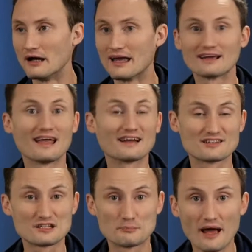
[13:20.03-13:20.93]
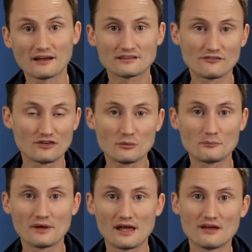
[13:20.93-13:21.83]
expects of
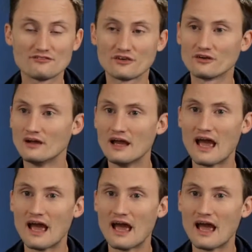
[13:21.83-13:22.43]
human behavior,